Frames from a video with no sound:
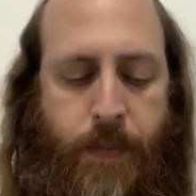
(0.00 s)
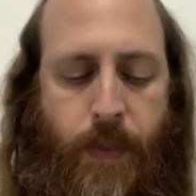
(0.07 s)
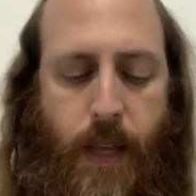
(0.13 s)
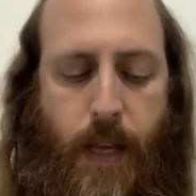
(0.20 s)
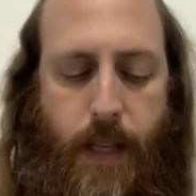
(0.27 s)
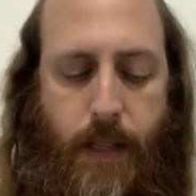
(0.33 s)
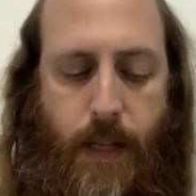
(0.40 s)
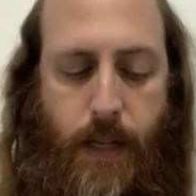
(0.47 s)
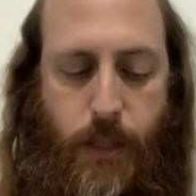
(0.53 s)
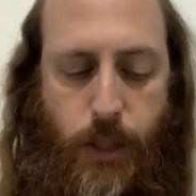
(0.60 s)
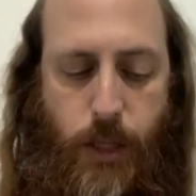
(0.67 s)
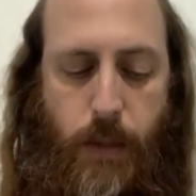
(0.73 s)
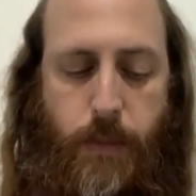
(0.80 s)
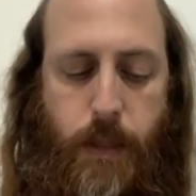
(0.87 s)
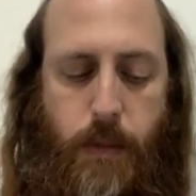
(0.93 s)
And
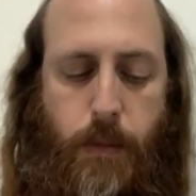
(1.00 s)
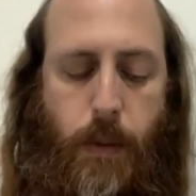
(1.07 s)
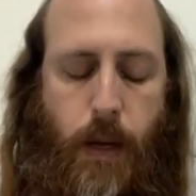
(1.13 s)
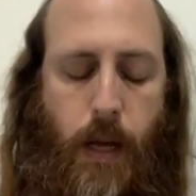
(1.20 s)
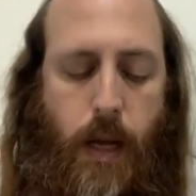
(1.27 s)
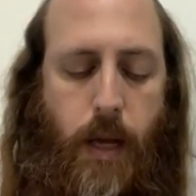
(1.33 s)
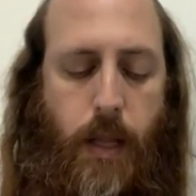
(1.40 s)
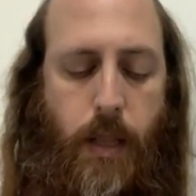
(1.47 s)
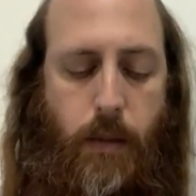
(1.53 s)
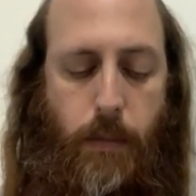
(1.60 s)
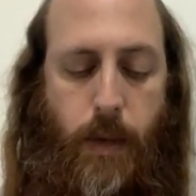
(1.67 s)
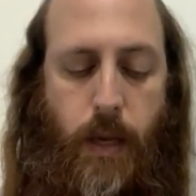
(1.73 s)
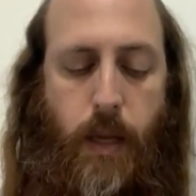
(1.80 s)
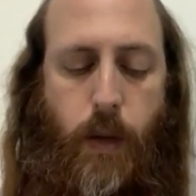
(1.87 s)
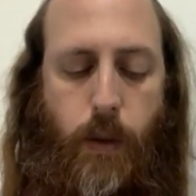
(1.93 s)
Hashem Yitbarach, the
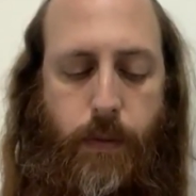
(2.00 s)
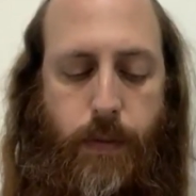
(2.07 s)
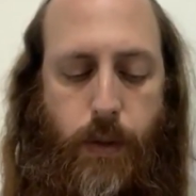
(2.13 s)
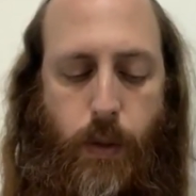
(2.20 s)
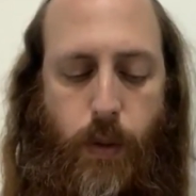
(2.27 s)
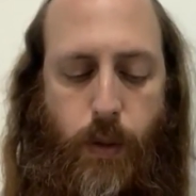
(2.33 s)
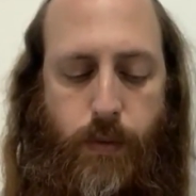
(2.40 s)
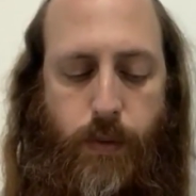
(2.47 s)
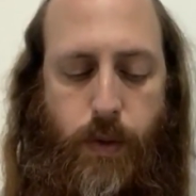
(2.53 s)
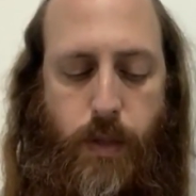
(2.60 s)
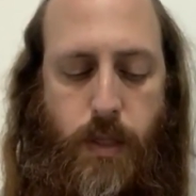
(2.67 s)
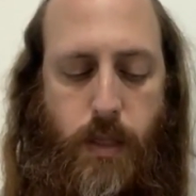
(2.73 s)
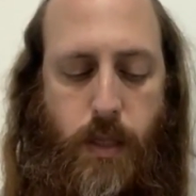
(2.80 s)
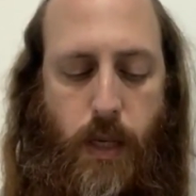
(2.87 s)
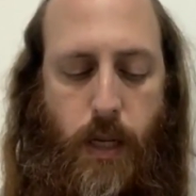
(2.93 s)
maker of the
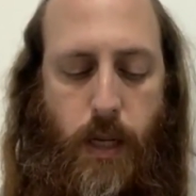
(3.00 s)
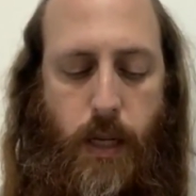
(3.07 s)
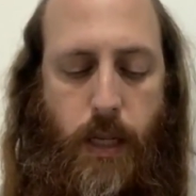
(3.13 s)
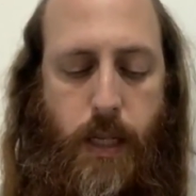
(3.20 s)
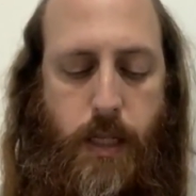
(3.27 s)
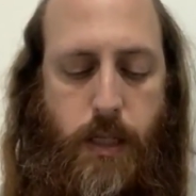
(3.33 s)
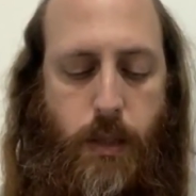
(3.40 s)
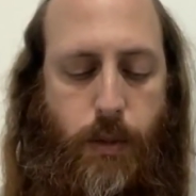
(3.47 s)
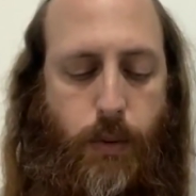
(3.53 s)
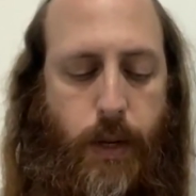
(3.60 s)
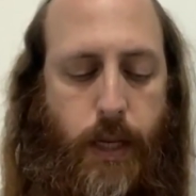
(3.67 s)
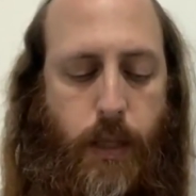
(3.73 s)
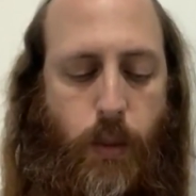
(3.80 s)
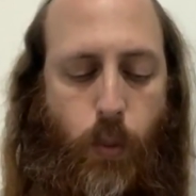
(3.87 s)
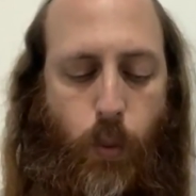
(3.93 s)
universe, in his
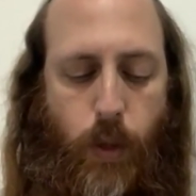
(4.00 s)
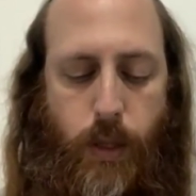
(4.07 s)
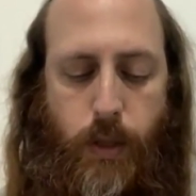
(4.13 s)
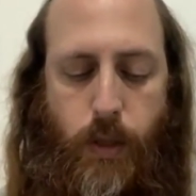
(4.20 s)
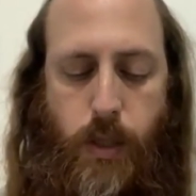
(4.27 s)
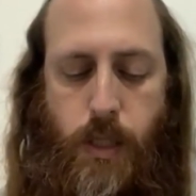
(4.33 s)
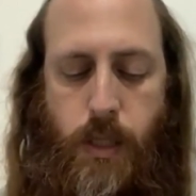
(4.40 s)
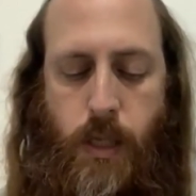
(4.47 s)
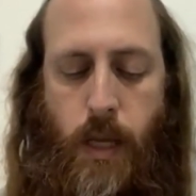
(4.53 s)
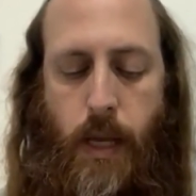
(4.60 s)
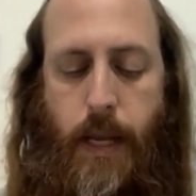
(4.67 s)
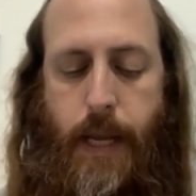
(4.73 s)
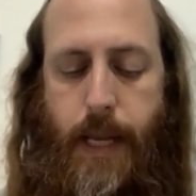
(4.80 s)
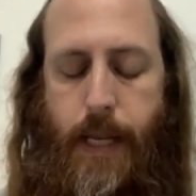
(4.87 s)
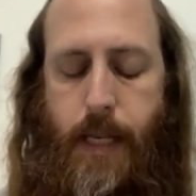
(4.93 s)
great wonders,
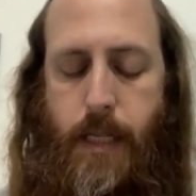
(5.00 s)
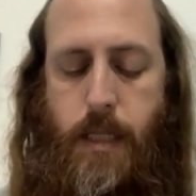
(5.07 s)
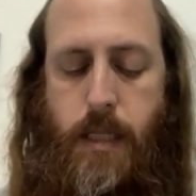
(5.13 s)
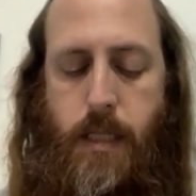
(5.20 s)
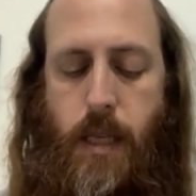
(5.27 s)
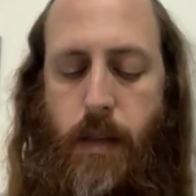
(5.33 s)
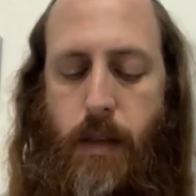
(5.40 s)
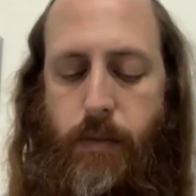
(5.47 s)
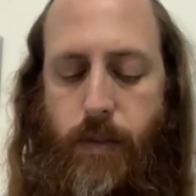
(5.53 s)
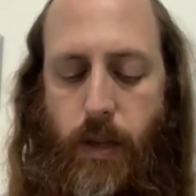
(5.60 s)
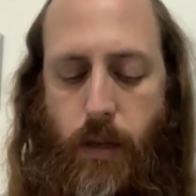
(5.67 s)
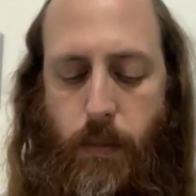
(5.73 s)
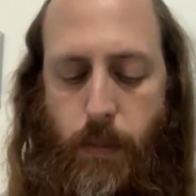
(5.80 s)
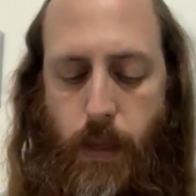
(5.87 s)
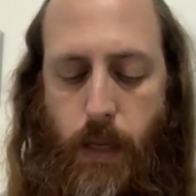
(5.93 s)
he's saving
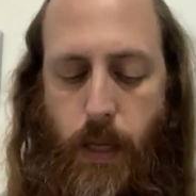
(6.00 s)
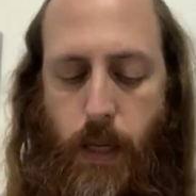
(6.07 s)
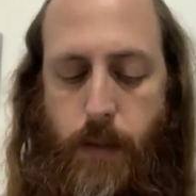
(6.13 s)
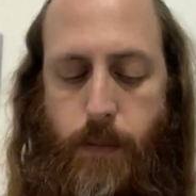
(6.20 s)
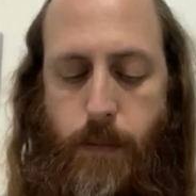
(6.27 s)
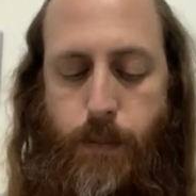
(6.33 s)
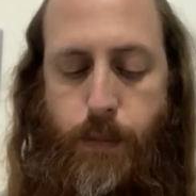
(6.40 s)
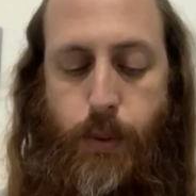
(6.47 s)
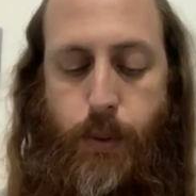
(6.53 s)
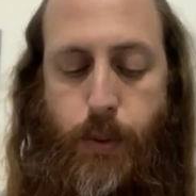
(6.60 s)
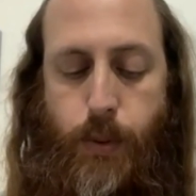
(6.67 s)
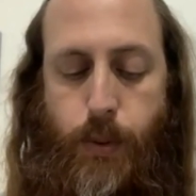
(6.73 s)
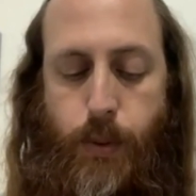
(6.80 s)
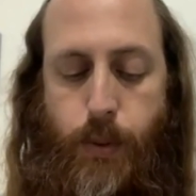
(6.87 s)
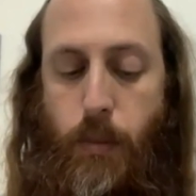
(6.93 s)
me and
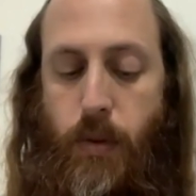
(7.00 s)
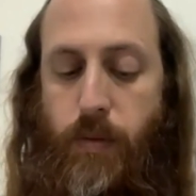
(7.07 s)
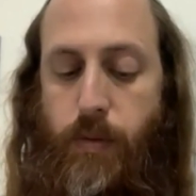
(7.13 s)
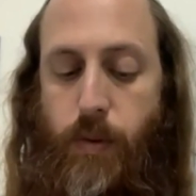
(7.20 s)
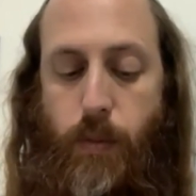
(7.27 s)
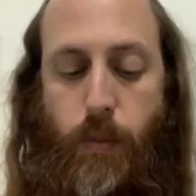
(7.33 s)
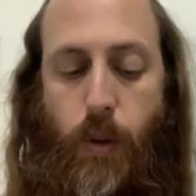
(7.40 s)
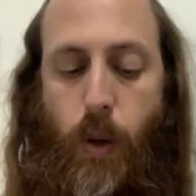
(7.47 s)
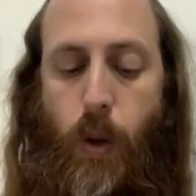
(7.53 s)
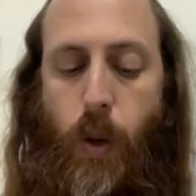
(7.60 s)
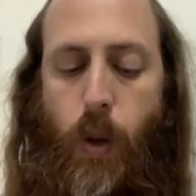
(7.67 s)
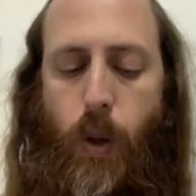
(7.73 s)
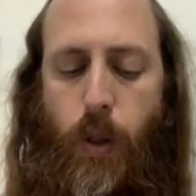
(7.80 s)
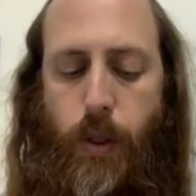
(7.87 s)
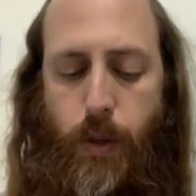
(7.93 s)
protecting me from
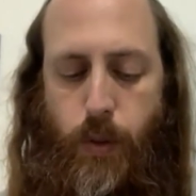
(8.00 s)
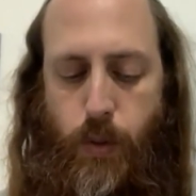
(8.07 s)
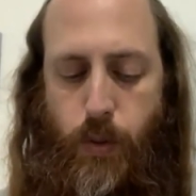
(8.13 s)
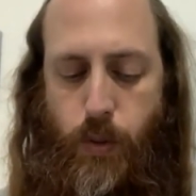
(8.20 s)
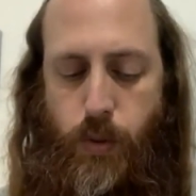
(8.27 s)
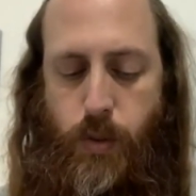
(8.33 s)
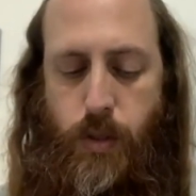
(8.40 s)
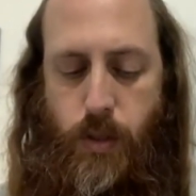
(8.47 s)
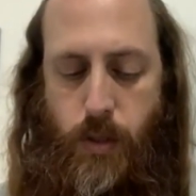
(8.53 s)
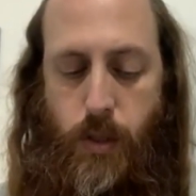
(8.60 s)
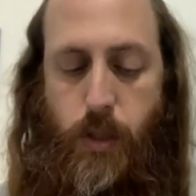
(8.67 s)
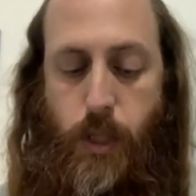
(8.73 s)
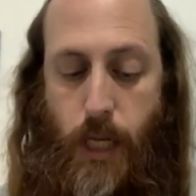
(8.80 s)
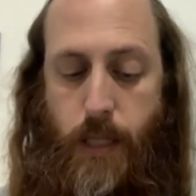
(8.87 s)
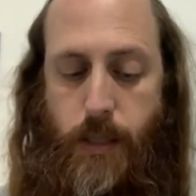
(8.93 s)
all those
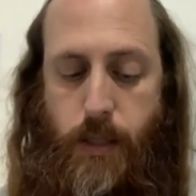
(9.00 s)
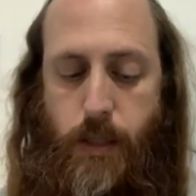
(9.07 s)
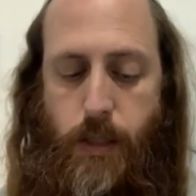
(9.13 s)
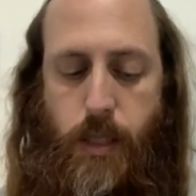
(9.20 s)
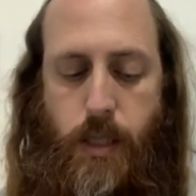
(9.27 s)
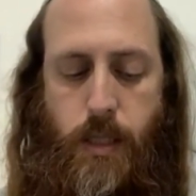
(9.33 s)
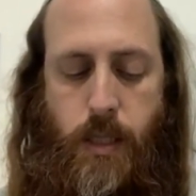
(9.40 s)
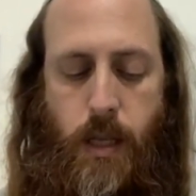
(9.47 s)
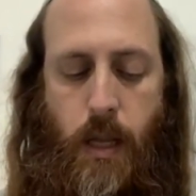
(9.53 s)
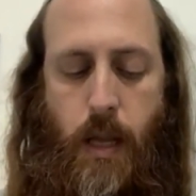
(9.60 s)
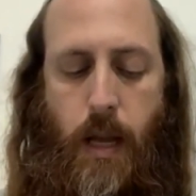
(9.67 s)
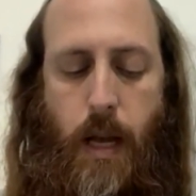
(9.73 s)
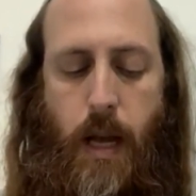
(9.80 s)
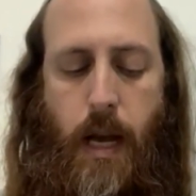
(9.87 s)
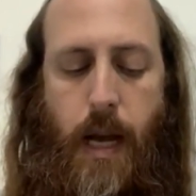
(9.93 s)
challenges.
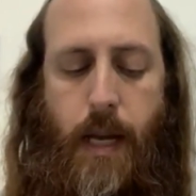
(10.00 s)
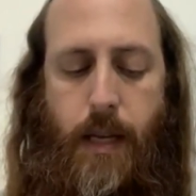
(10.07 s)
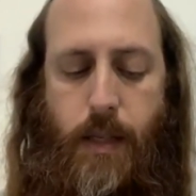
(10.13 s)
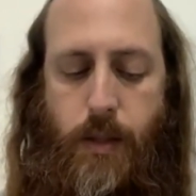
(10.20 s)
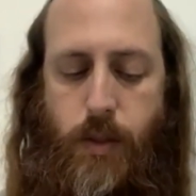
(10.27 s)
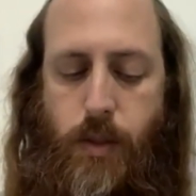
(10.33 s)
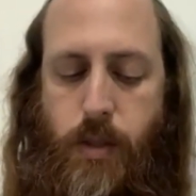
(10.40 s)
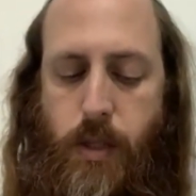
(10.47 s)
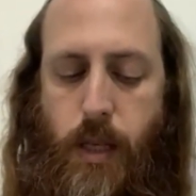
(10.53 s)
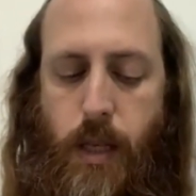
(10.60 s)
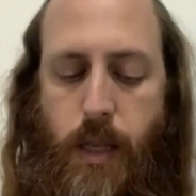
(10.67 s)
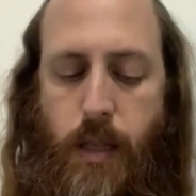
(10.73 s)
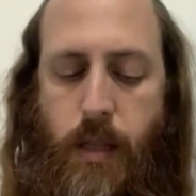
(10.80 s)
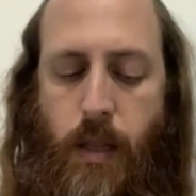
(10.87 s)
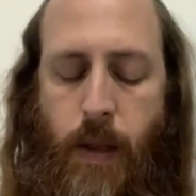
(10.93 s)
I
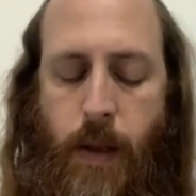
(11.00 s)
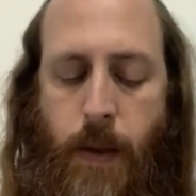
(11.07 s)
understand